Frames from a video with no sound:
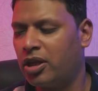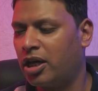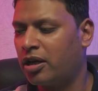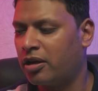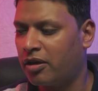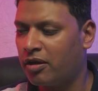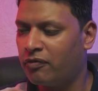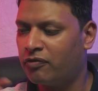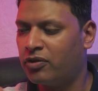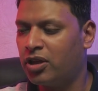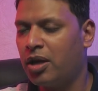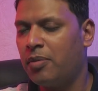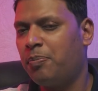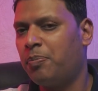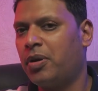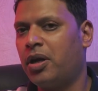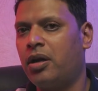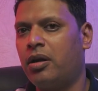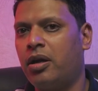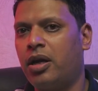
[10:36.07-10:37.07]
that if they
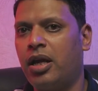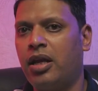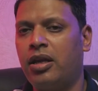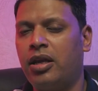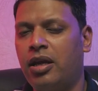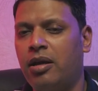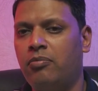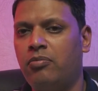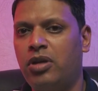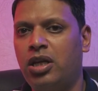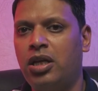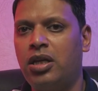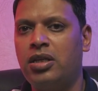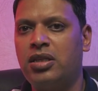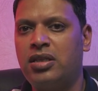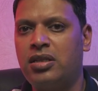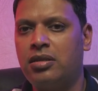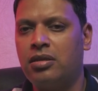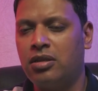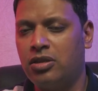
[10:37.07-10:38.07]
pair an
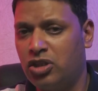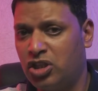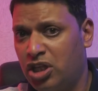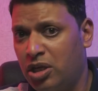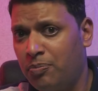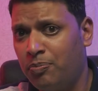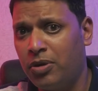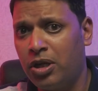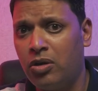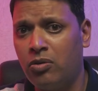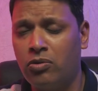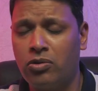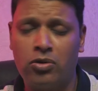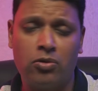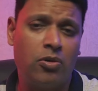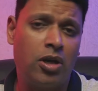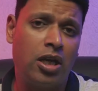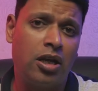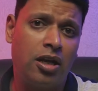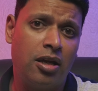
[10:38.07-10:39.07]
AMD GPU
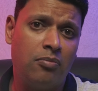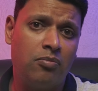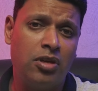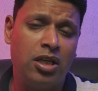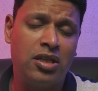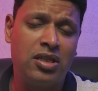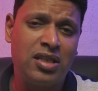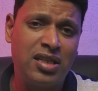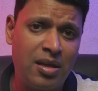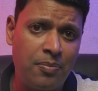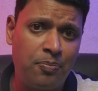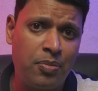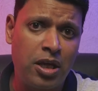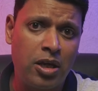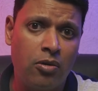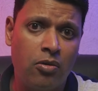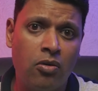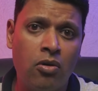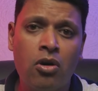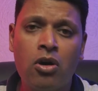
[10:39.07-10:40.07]
to an AMD
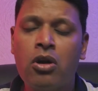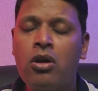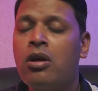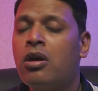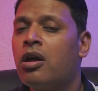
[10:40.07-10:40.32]
CPU,